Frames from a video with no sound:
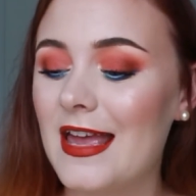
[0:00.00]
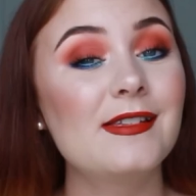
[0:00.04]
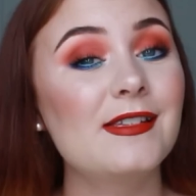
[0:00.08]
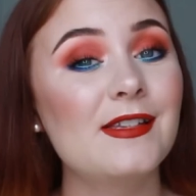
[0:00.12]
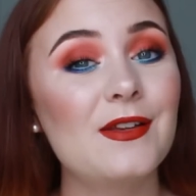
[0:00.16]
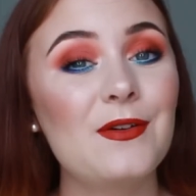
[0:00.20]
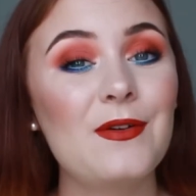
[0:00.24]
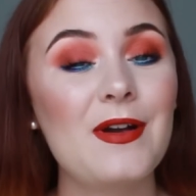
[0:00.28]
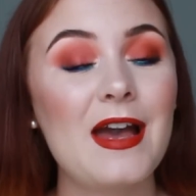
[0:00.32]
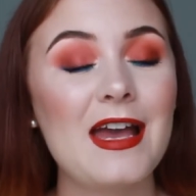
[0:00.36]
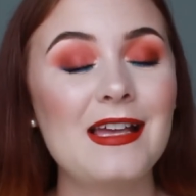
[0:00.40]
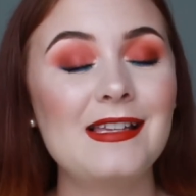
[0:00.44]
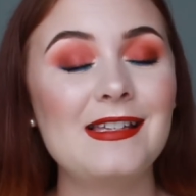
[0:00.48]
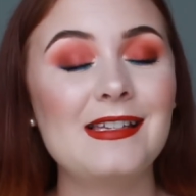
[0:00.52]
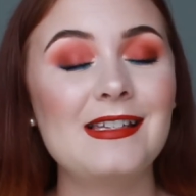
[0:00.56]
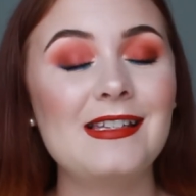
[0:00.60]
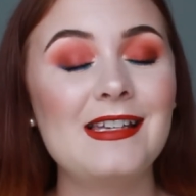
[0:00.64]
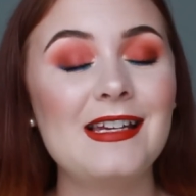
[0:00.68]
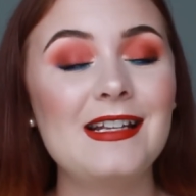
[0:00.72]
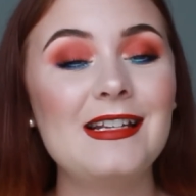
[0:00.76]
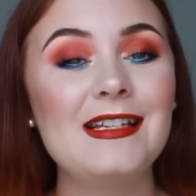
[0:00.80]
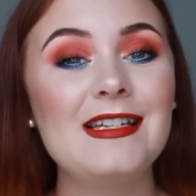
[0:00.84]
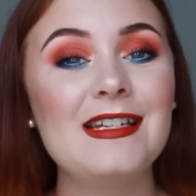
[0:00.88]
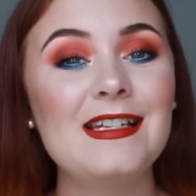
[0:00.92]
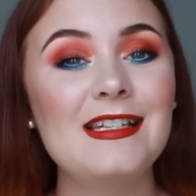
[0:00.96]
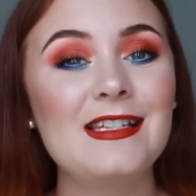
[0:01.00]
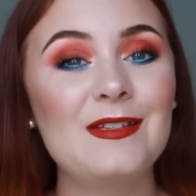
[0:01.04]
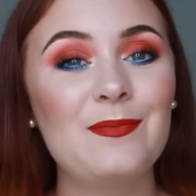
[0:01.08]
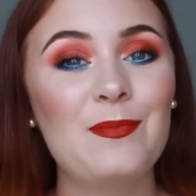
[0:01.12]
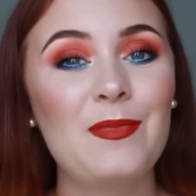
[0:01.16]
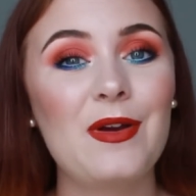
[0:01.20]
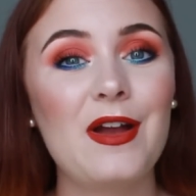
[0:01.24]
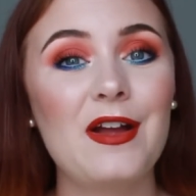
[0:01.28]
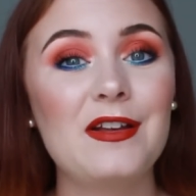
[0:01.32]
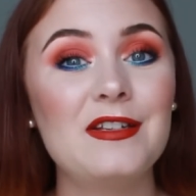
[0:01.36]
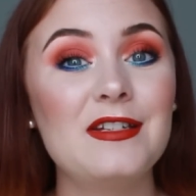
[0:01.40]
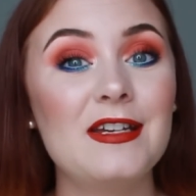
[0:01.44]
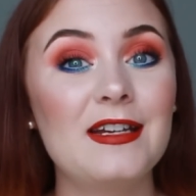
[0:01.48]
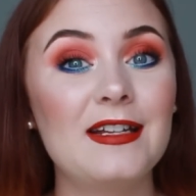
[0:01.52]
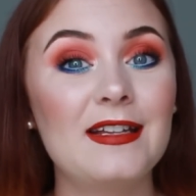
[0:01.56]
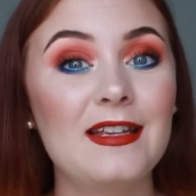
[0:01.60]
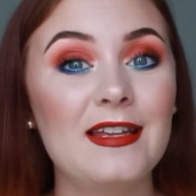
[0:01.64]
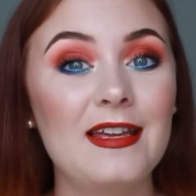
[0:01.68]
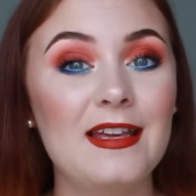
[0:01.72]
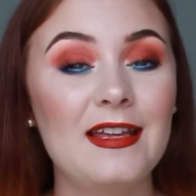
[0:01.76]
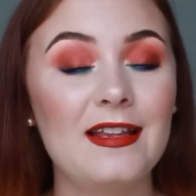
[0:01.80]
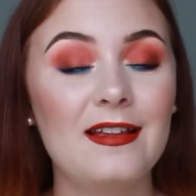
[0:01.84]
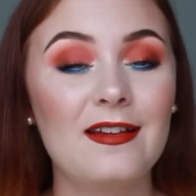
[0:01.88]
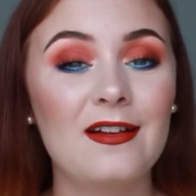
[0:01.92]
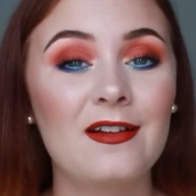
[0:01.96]
So as I said, this project
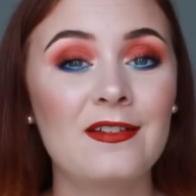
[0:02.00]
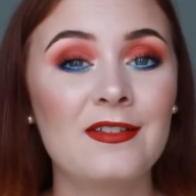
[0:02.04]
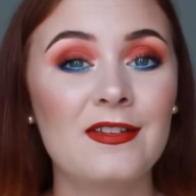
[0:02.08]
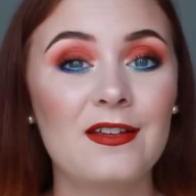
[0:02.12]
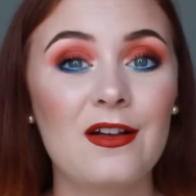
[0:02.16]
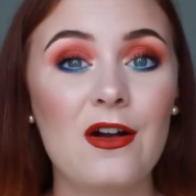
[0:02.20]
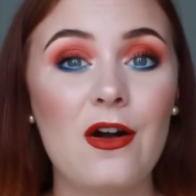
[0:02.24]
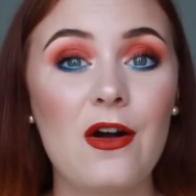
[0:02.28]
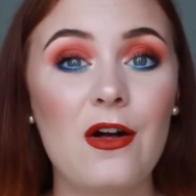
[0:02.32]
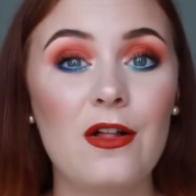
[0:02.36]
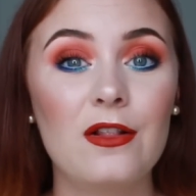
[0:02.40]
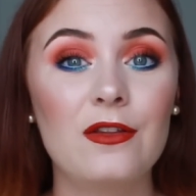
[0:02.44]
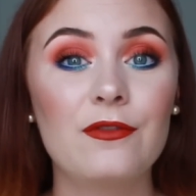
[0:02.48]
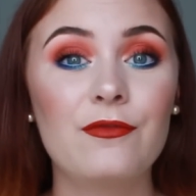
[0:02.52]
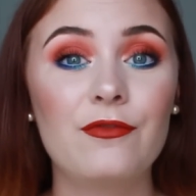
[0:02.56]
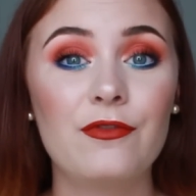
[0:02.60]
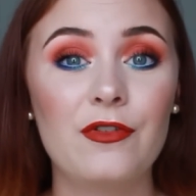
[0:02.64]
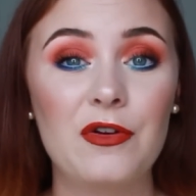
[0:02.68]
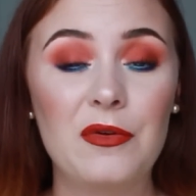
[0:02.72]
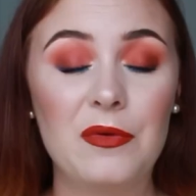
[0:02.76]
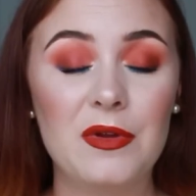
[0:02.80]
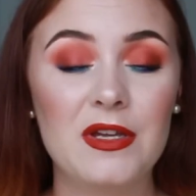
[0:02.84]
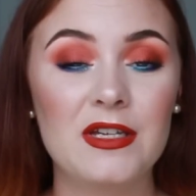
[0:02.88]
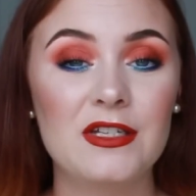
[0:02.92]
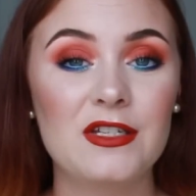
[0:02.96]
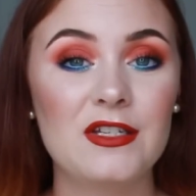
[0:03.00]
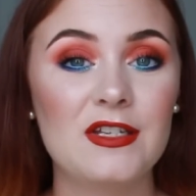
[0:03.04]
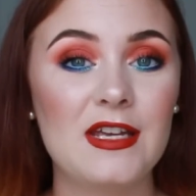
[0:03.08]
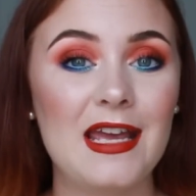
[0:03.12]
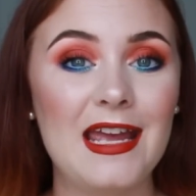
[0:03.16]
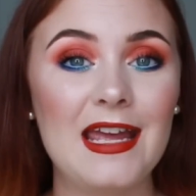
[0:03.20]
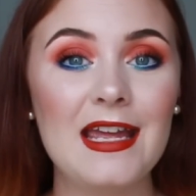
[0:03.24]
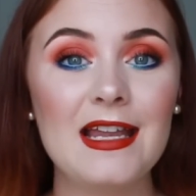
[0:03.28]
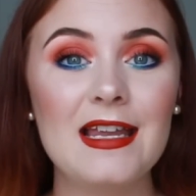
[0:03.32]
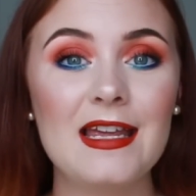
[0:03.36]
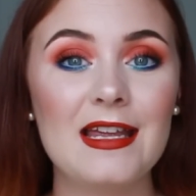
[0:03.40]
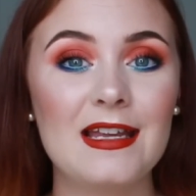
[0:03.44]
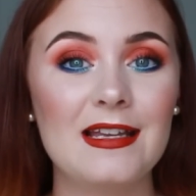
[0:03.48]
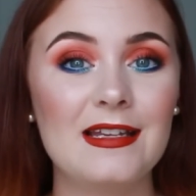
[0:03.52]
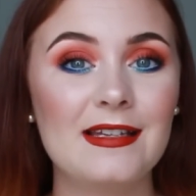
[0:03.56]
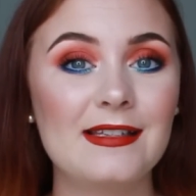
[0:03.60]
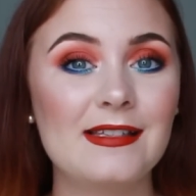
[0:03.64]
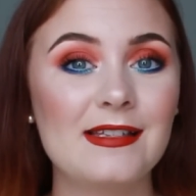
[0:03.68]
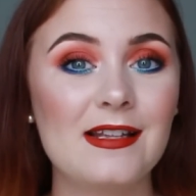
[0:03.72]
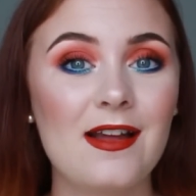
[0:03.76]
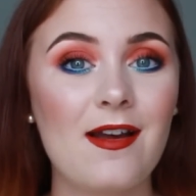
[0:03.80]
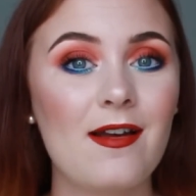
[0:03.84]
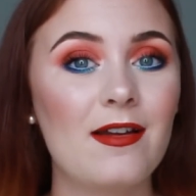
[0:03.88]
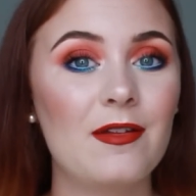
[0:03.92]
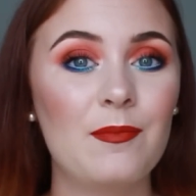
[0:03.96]
is called Throwing Shade, and
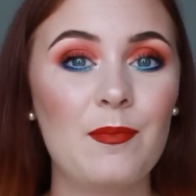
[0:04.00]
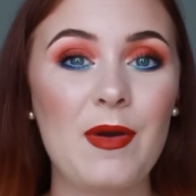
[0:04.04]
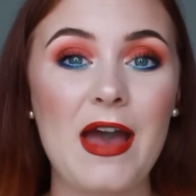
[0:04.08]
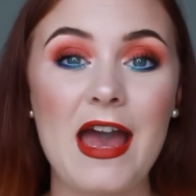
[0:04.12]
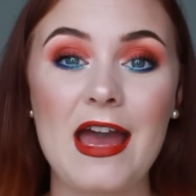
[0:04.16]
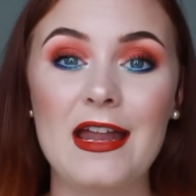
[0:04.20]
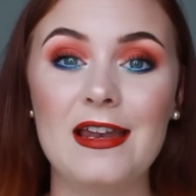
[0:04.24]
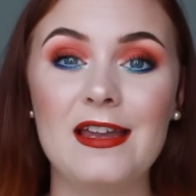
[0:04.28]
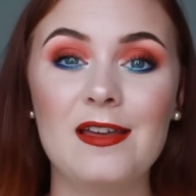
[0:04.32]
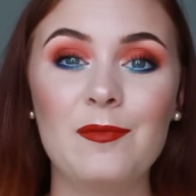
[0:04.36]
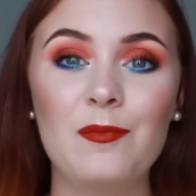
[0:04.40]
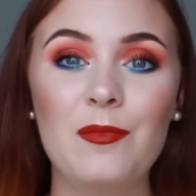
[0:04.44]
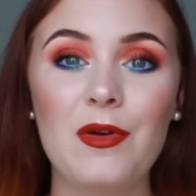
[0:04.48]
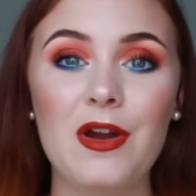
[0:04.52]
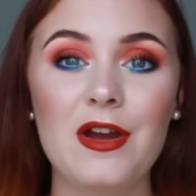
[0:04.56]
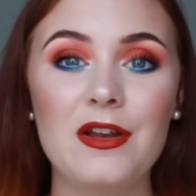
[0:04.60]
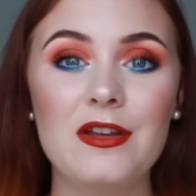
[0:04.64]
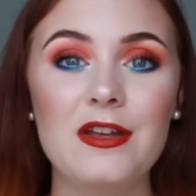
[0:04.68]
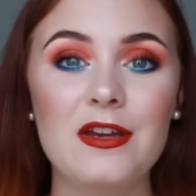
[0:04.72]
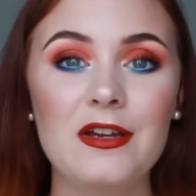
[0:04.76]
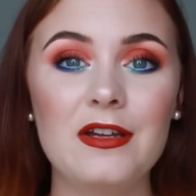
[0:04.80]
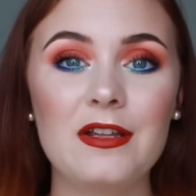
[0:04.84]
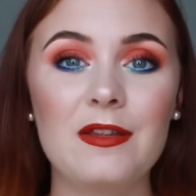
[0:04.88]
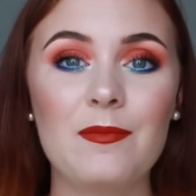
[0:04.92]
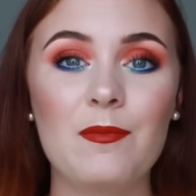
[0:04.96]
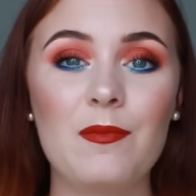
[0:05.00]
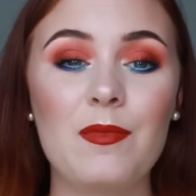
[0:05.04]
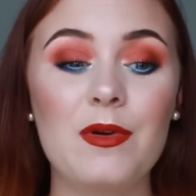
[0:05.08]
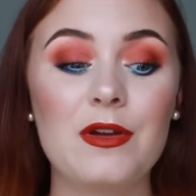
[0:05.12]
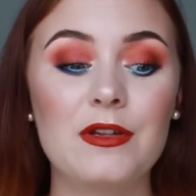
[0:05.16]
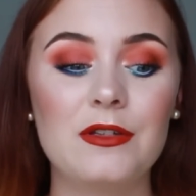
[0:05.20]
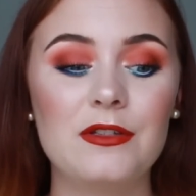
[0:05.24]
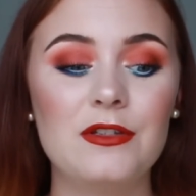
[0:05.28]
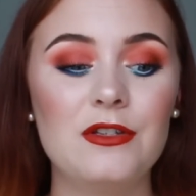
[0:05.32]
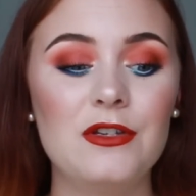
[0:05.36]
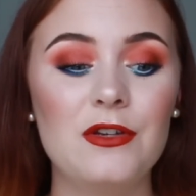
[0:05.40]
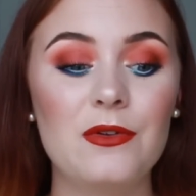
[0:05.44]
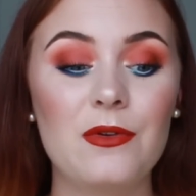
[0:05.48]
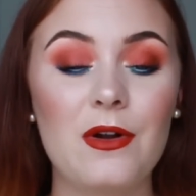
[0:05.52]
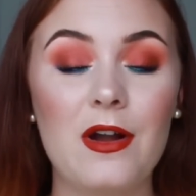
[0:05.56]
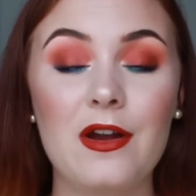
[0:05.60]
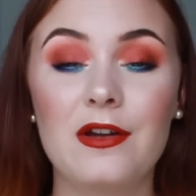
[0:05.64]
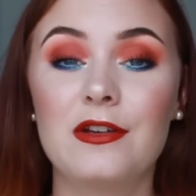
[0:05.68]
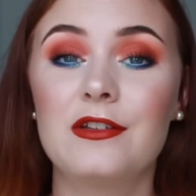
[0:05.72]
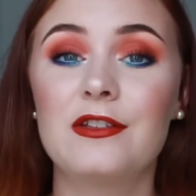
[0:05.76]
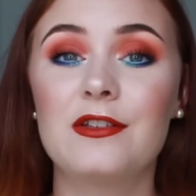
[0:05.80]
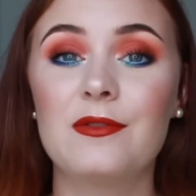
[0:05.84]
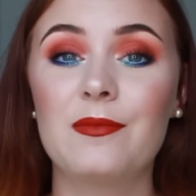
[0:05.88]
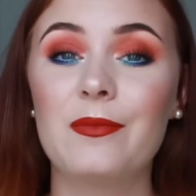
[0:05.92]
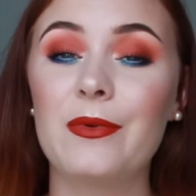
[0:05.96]
it's not a panning project, but you
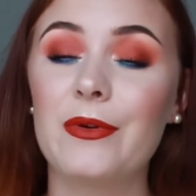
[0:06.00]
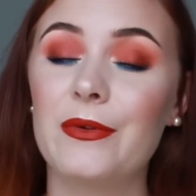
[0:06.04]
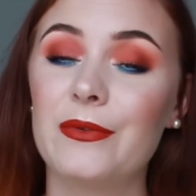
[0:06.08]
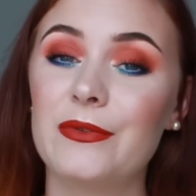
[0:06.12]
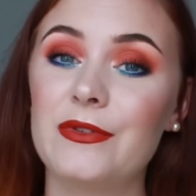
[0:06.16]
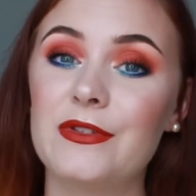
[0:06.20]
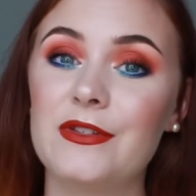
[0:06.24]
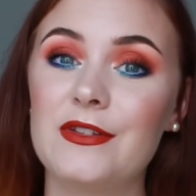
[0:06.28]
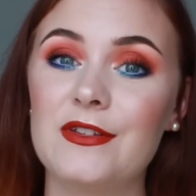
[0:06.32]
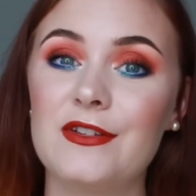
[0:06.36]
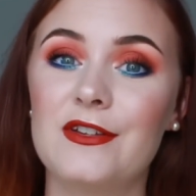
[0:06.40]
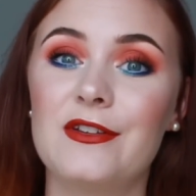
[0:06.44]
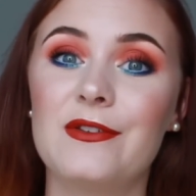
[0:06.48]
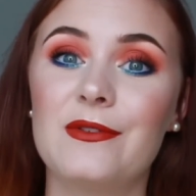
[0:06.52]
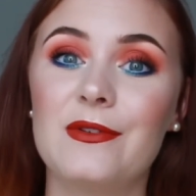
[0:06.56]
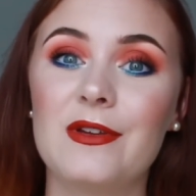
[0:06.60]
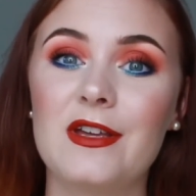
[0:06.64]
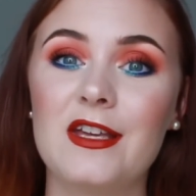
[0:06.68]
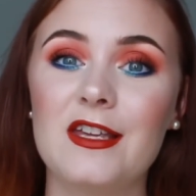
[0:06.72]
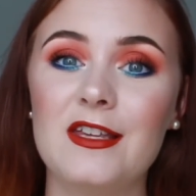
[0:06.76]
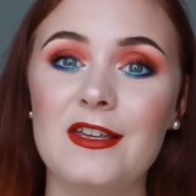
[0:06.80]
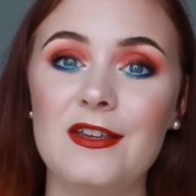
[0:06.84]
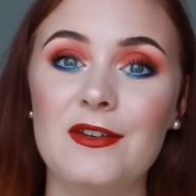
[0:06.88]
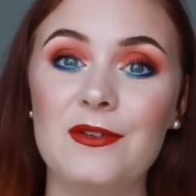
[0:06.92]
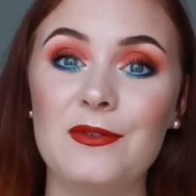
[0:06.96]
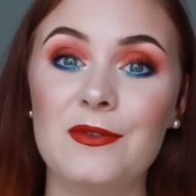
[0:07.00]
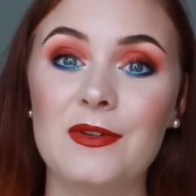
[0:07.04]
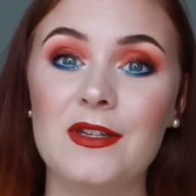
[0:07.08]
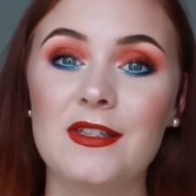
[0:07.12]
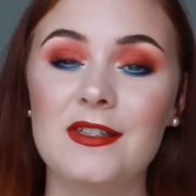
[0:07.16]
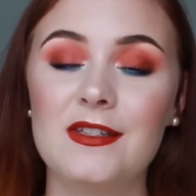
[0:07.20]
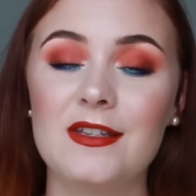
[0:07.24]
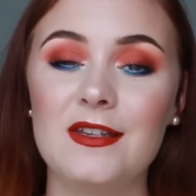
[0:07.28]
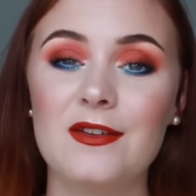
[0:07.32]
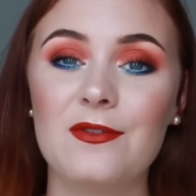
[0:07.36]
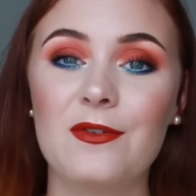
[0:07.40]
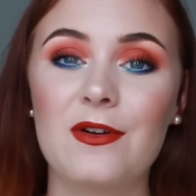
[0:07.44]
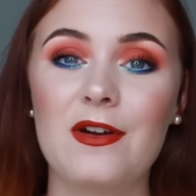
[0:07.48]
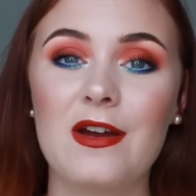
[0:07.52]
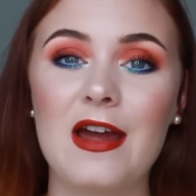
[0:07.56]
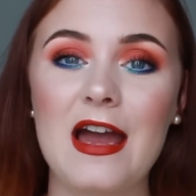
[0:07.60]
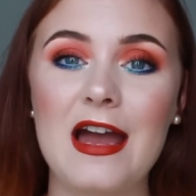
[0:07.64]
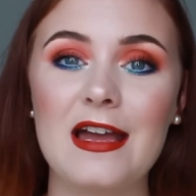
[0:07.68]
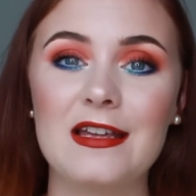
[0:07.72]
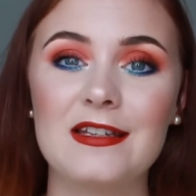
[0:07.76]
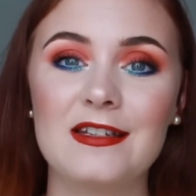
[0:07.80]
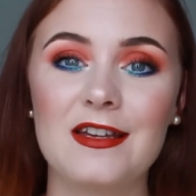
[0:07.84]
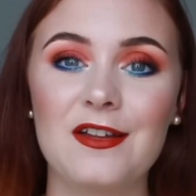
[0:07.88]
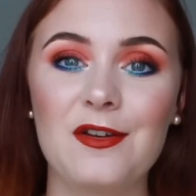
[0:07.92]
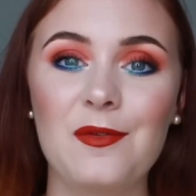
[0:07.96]
are supposed to use your
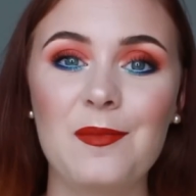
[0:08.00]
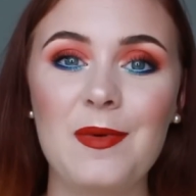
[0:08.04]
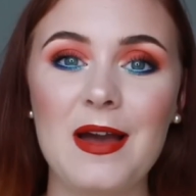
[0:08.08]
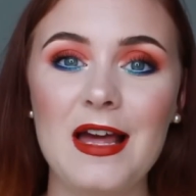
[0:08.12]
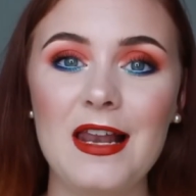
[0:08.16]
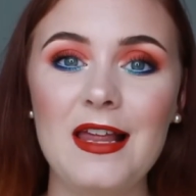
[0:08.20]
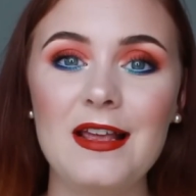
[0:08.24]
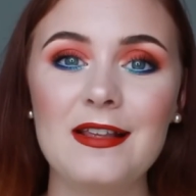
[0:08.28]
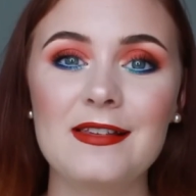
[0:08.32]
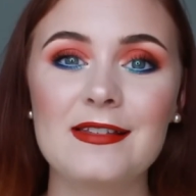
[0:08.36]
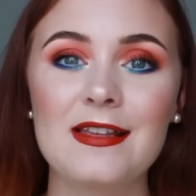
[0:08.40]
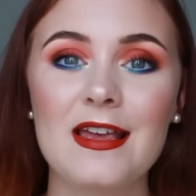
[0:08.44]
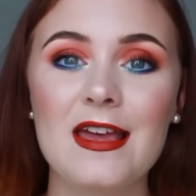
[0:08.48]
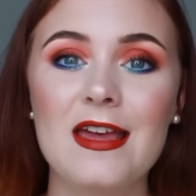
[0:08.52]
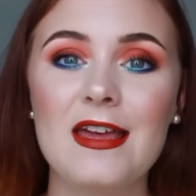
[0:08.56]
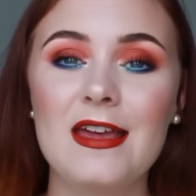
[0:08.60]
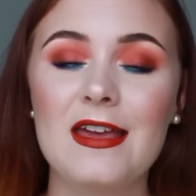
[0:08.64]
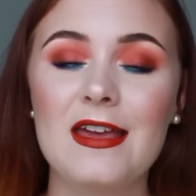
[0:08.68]
eyeshadow palettes.